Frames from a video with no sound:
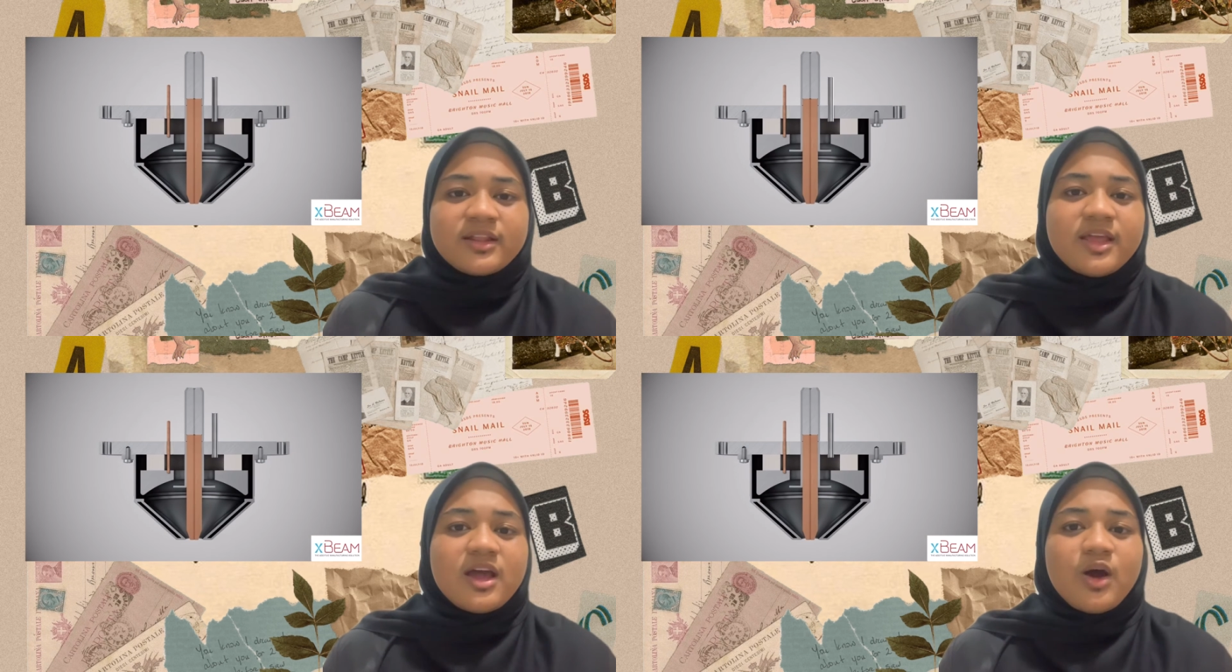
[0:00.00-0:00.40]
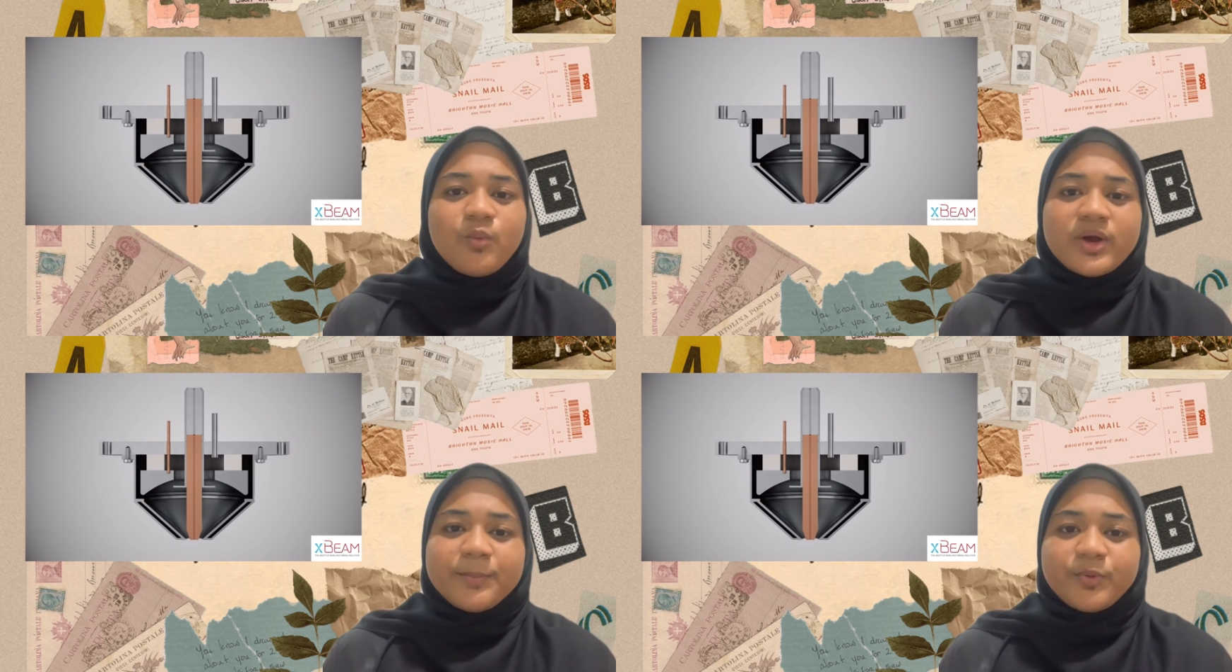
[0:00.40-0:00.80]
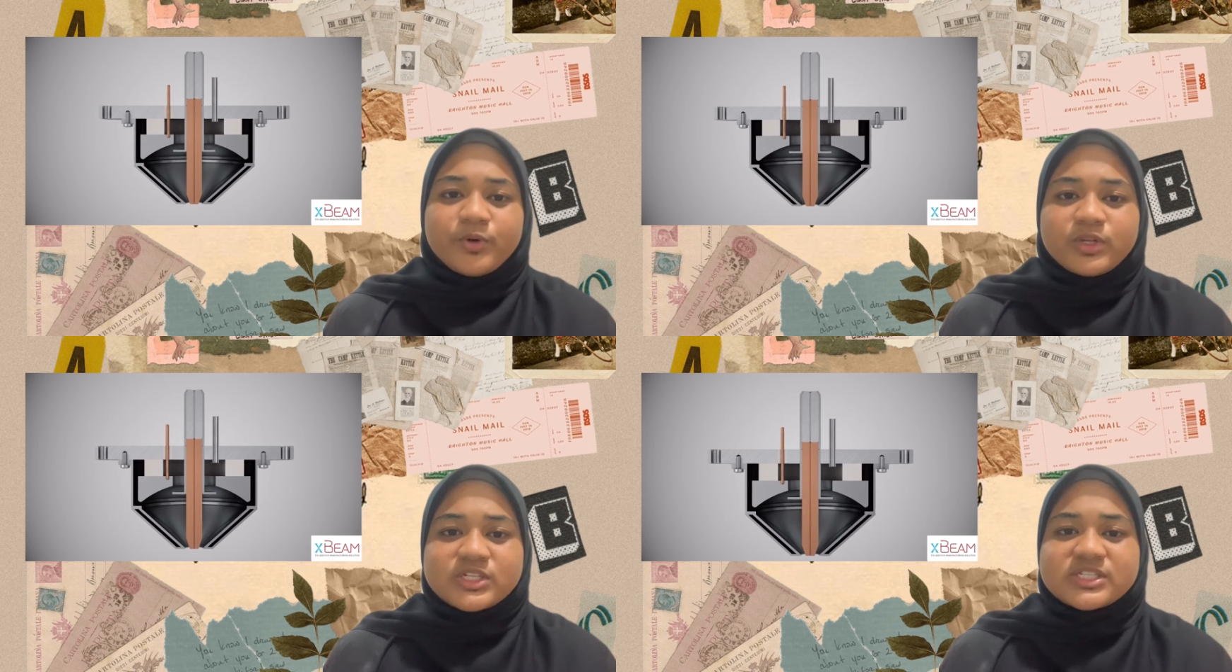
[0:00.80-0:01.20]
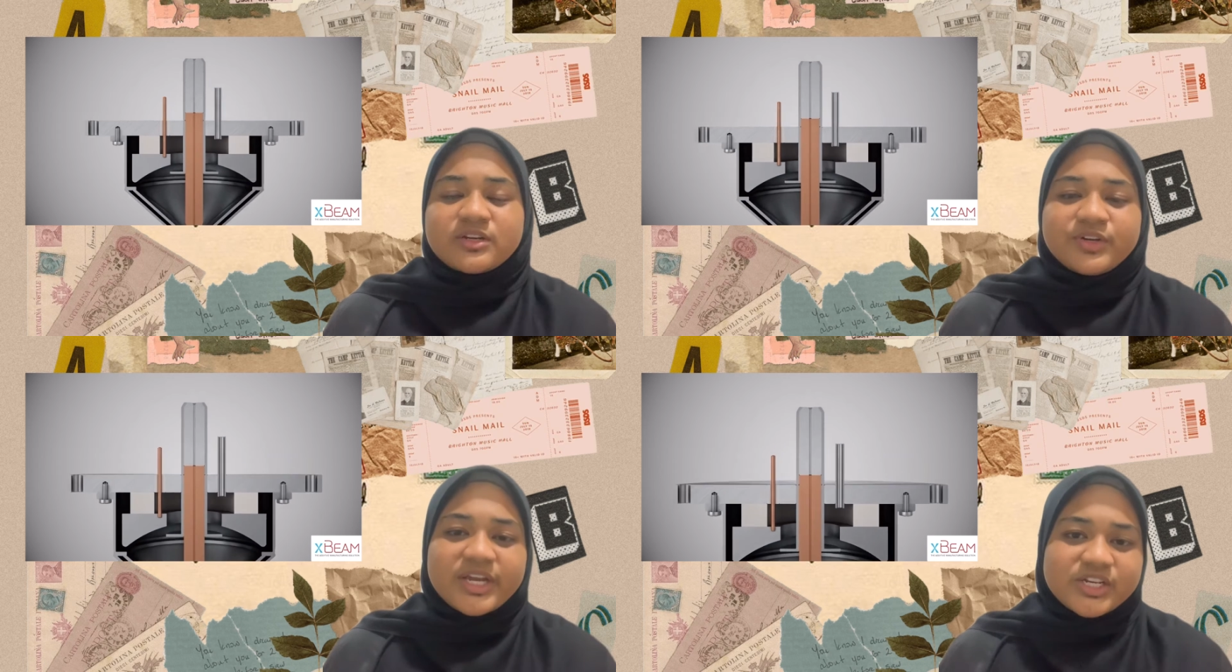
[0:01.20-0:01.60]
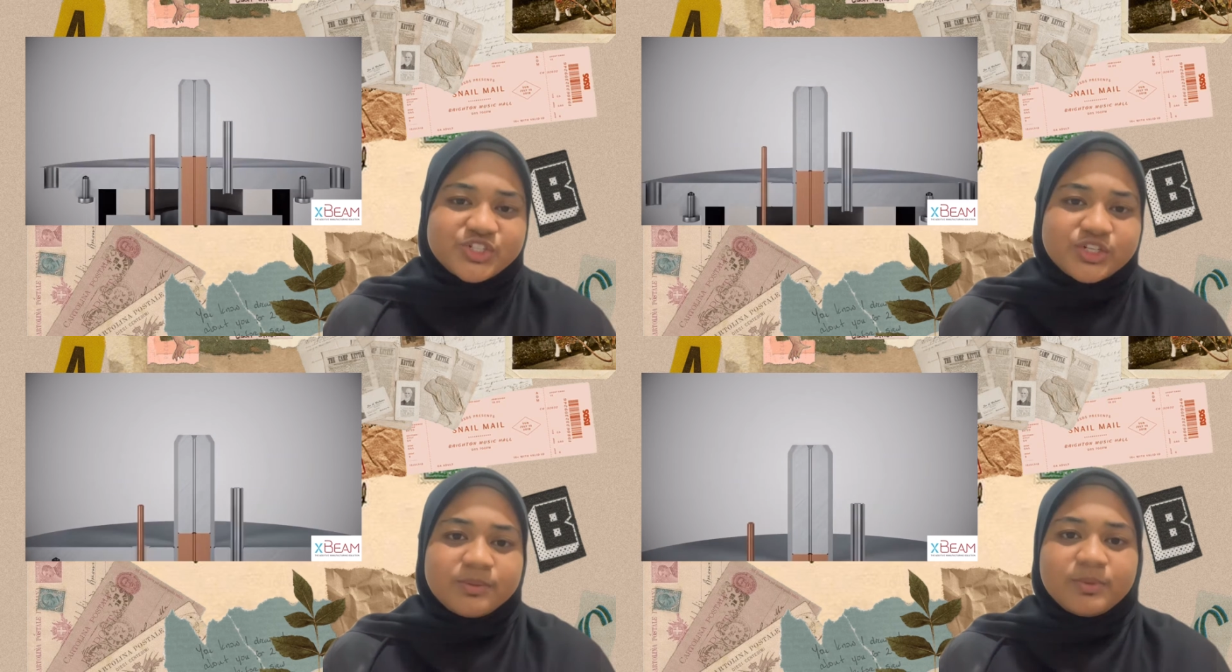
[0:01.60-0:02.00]
They are what produce the
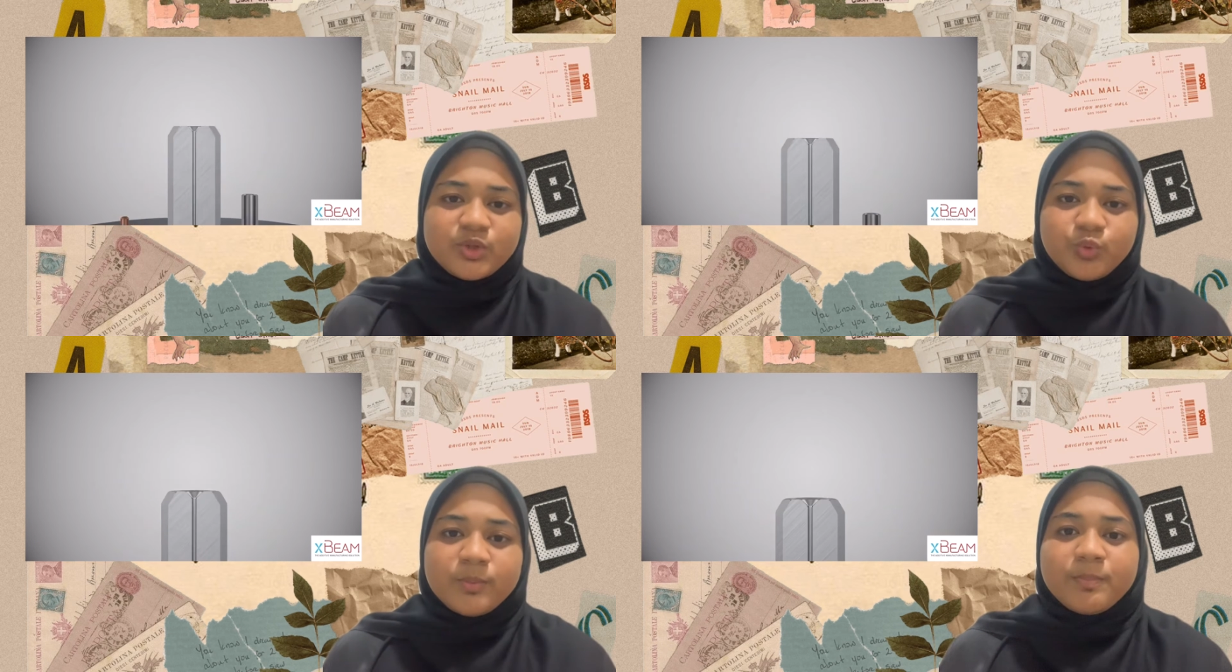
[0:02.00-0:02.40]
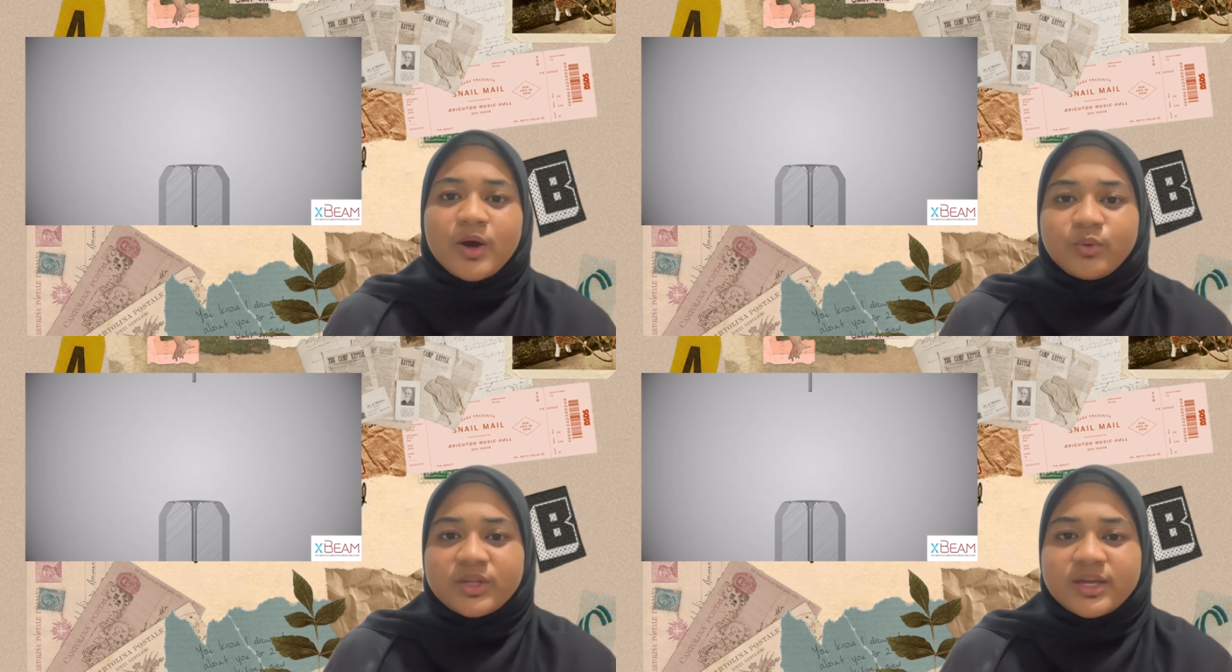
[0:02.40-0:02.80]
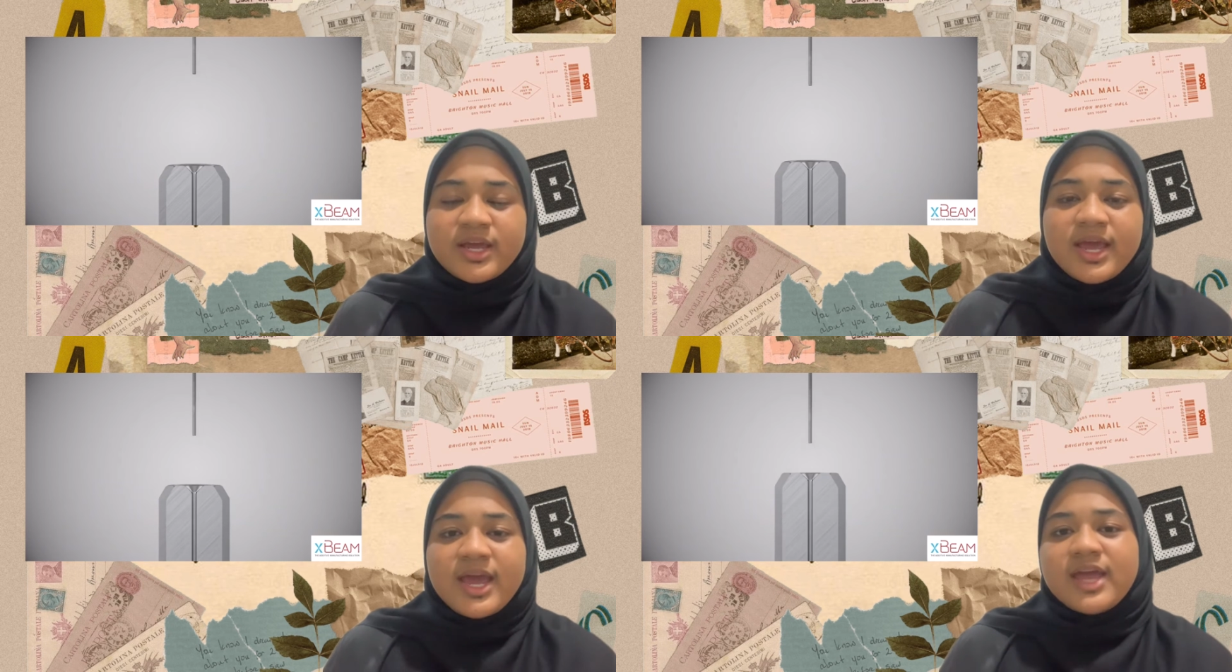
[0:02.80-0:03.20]
reaction between powder